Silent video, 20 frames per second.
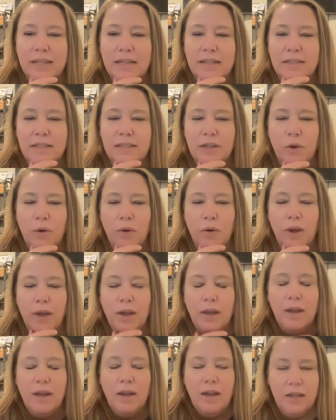And so
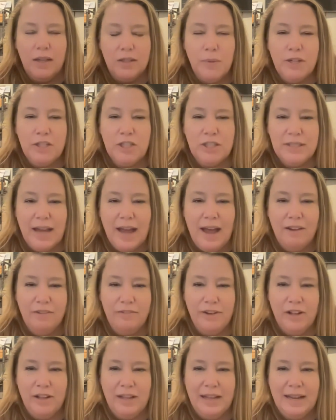as much as I
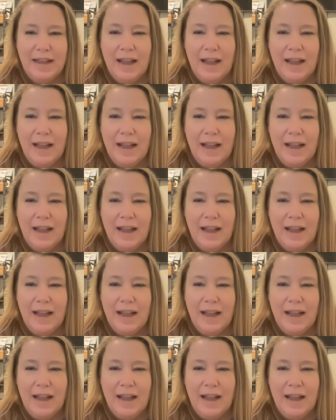felt like